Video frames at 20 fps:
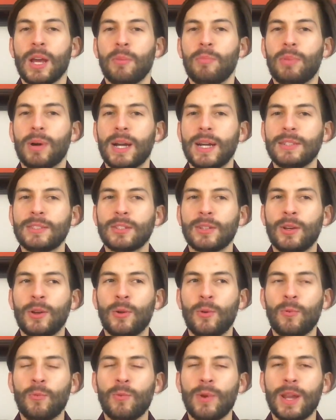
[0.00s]
But
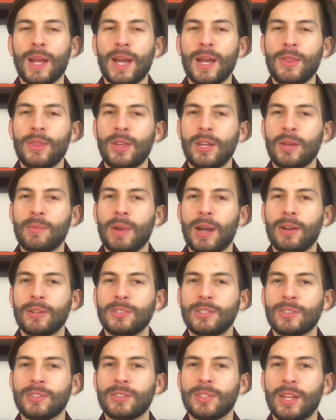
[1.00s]
when I think about
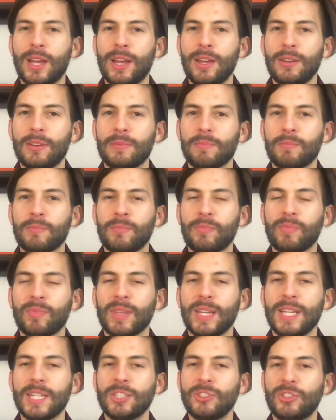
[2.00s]
just like,
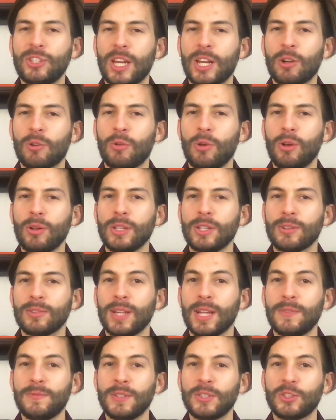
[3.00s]
in general, your
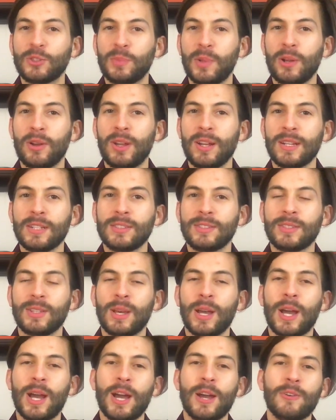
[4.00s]
life experience
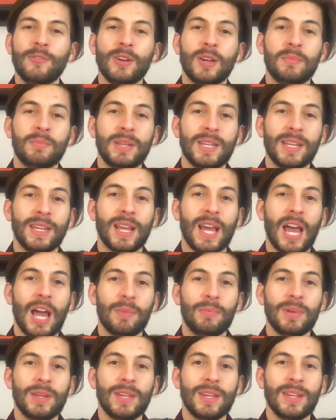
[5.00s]
of being
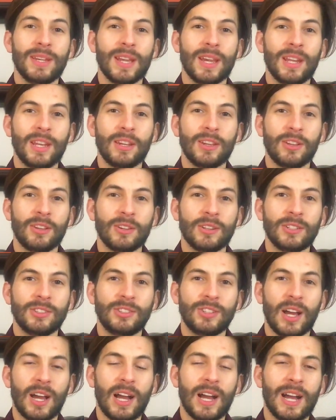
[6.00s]
happy, getting a good
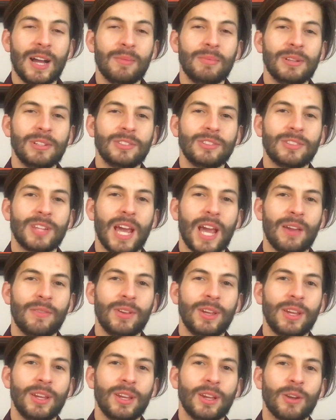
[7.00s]
job, and just
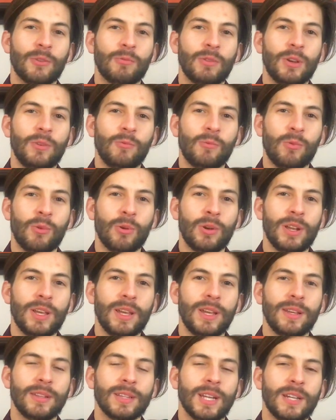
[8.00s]
having
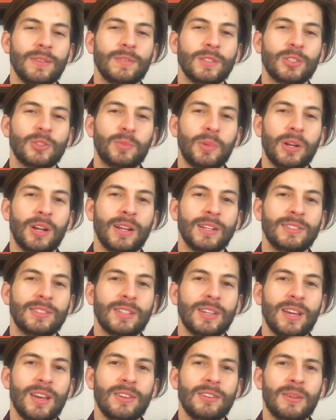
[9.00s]
rewarding life
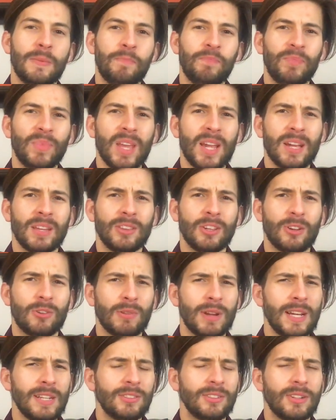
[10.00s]
experiences, the
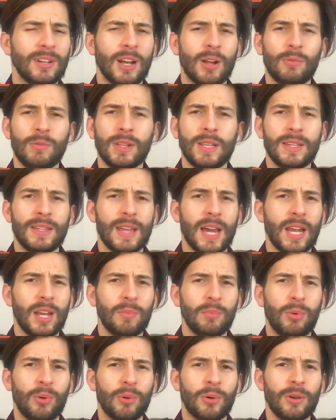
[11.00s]
grades are not really that
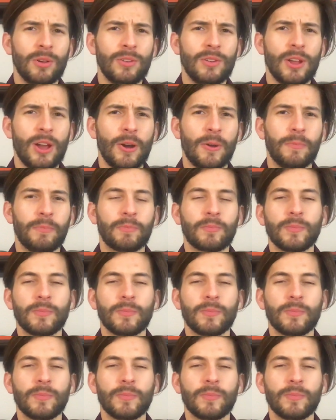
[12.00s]
important, no.